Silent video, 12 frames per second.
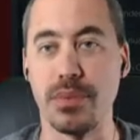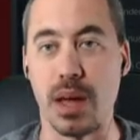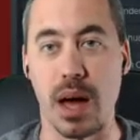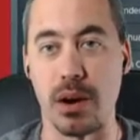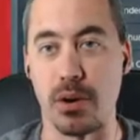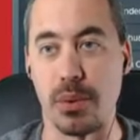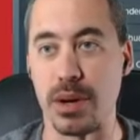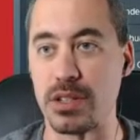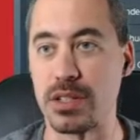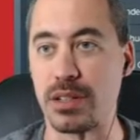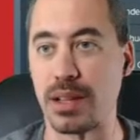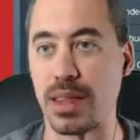I don't know why I
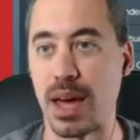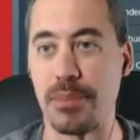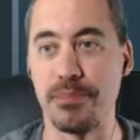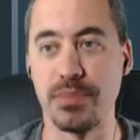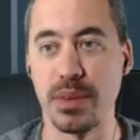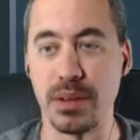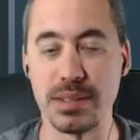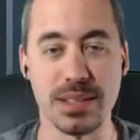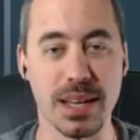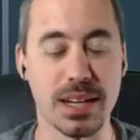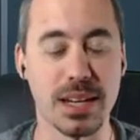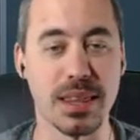just clicked that. Let's
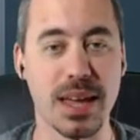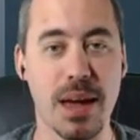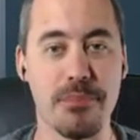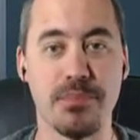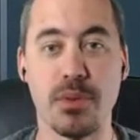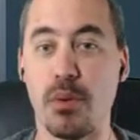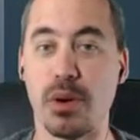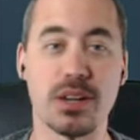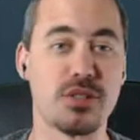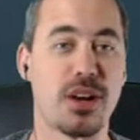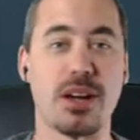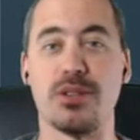get into the game. We're going to
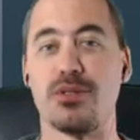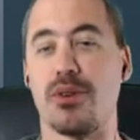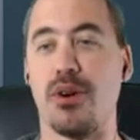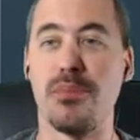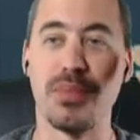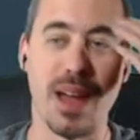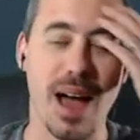try control.